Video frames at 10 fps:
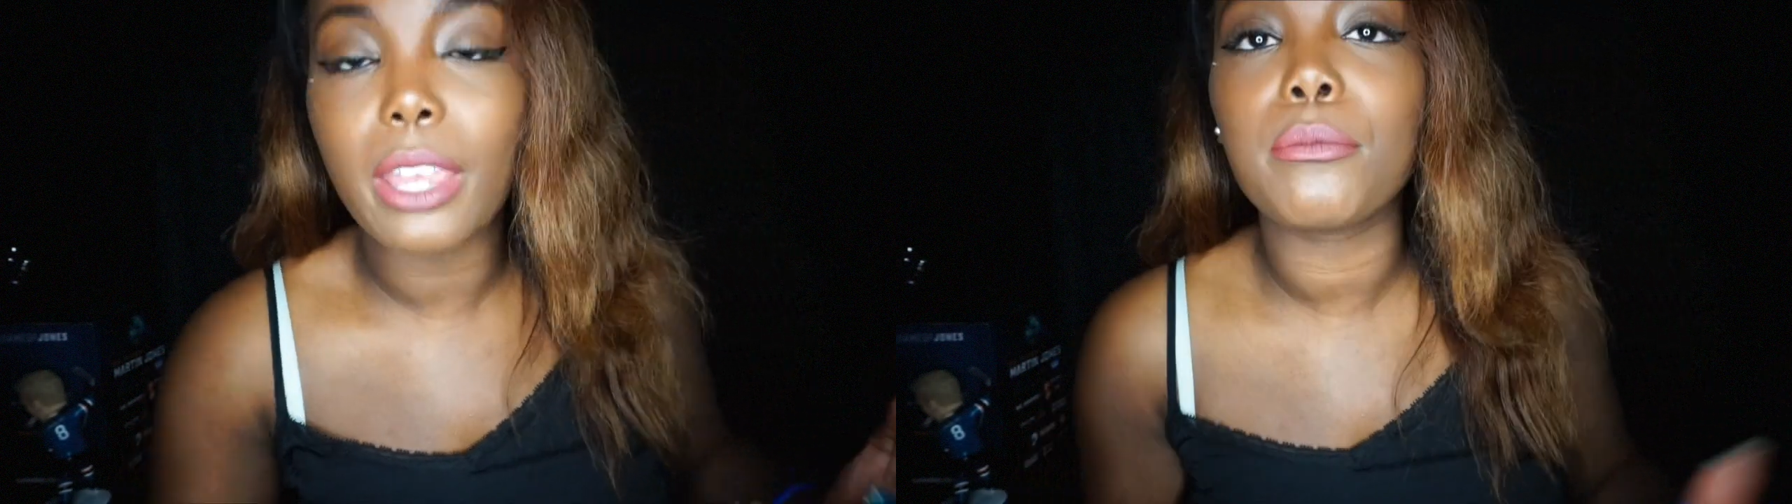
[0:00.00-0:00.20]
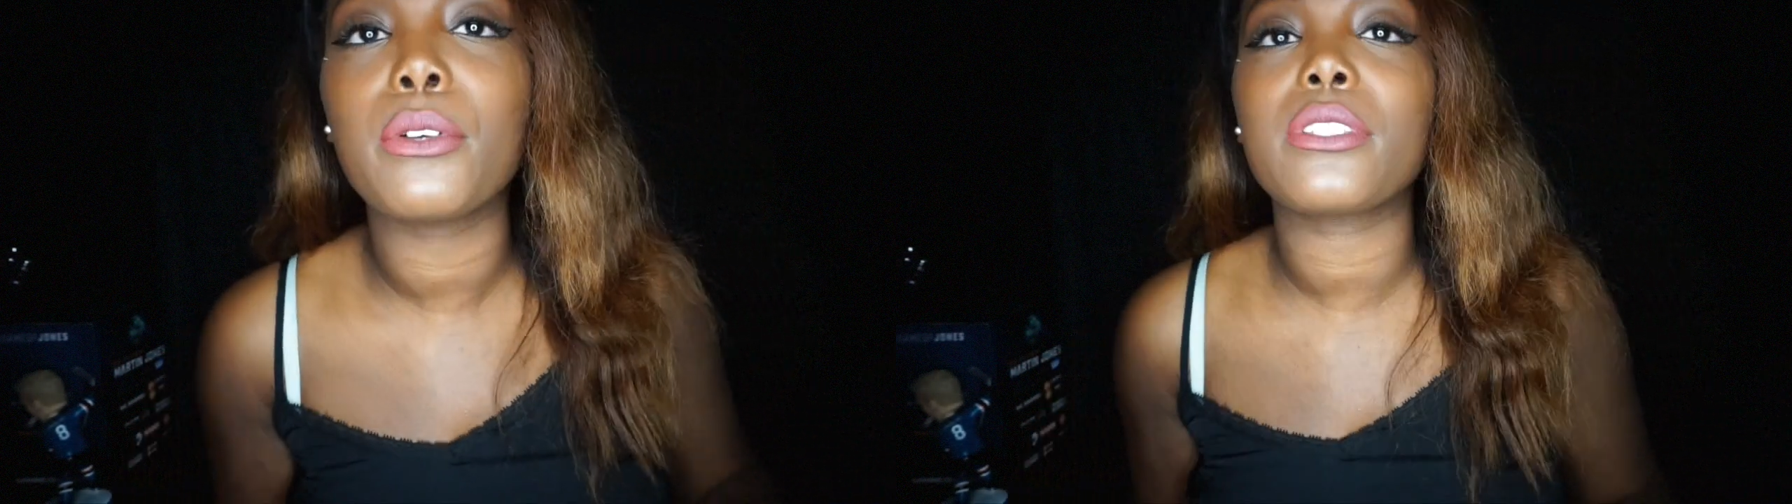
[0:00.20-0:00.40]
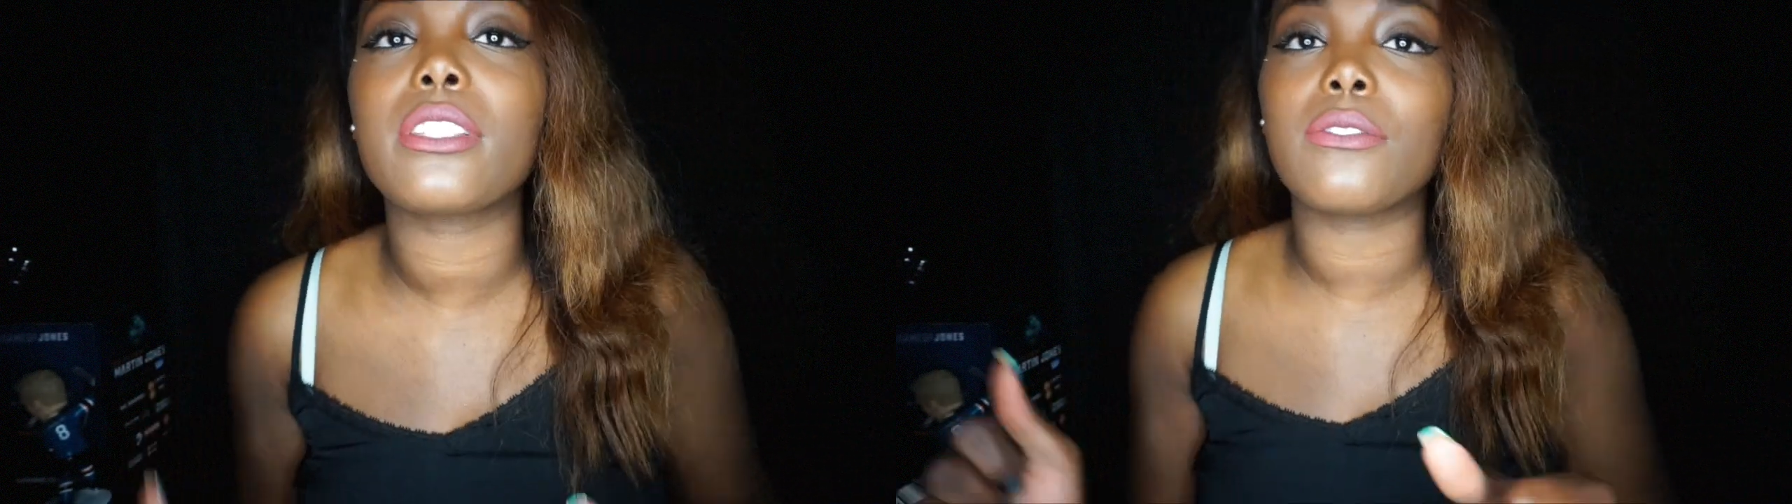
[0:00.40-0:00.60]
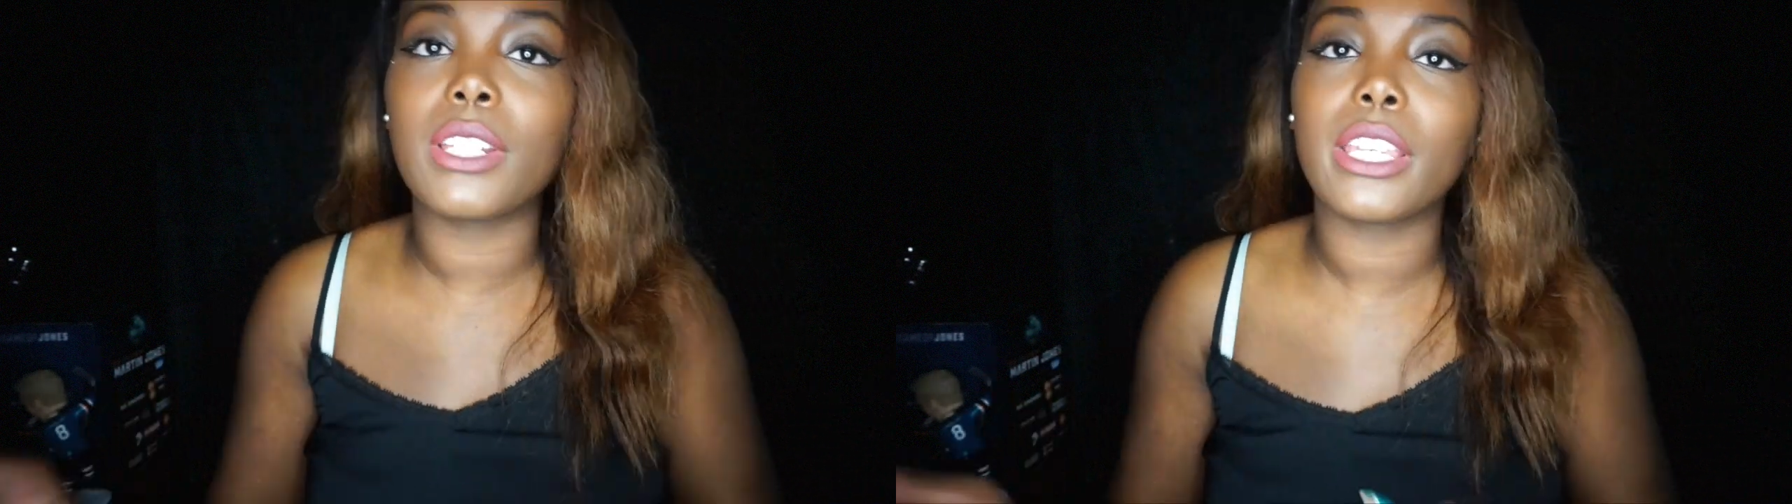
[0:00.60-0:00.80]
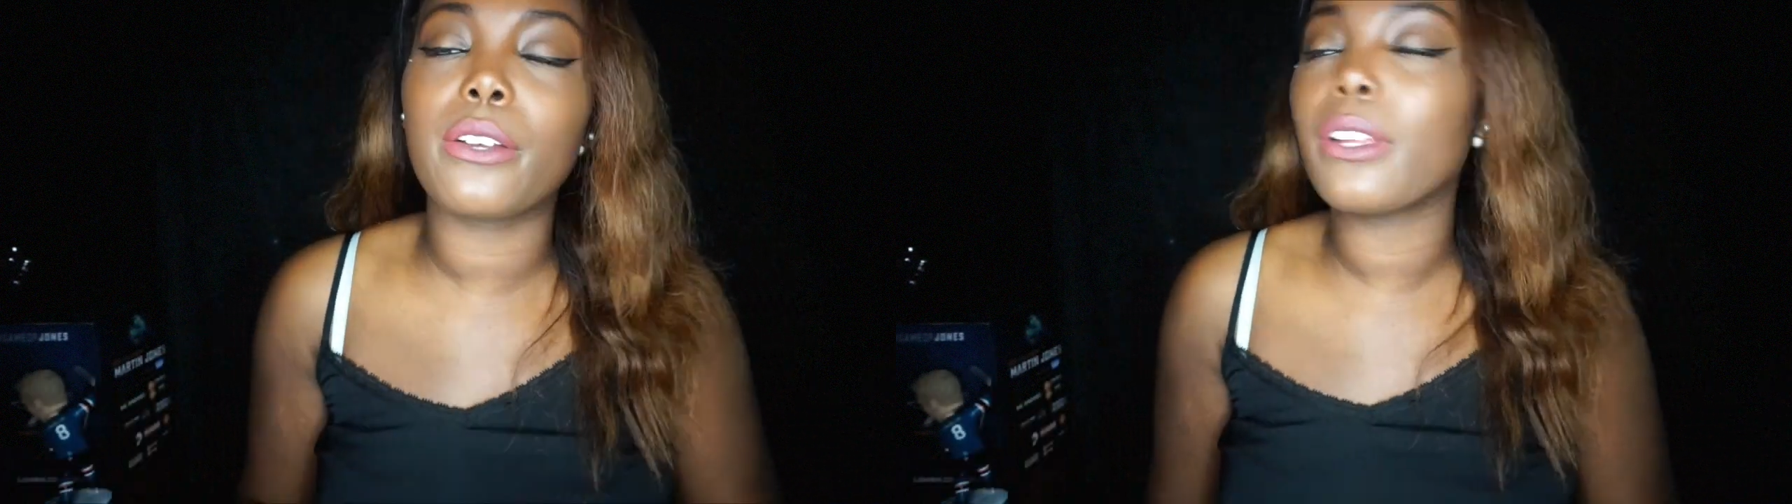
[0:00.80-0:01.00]
and post this
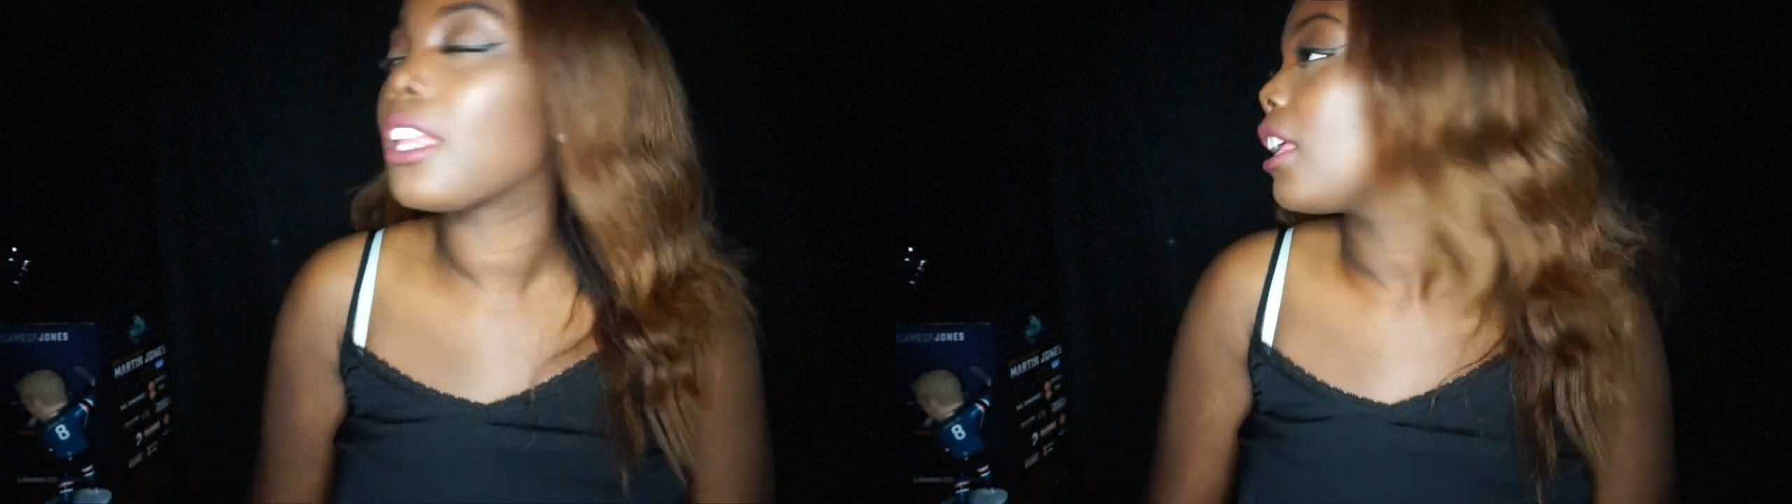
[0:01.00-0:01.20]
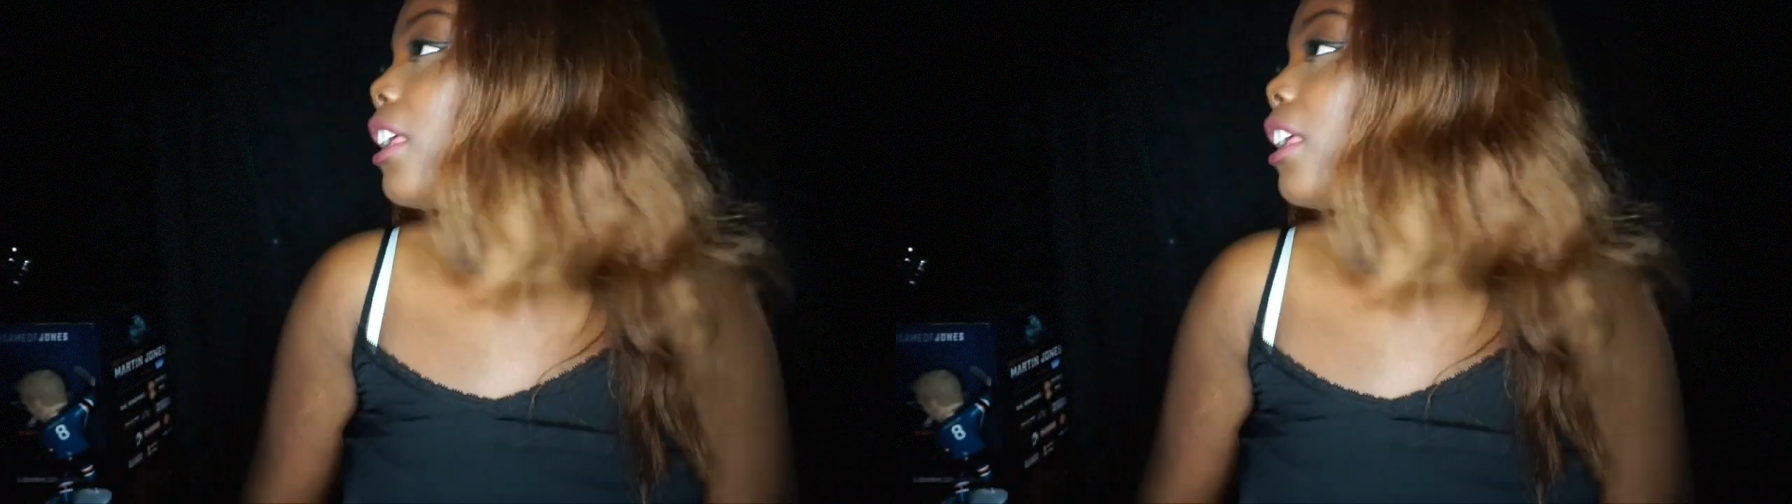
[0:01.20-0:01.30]
video.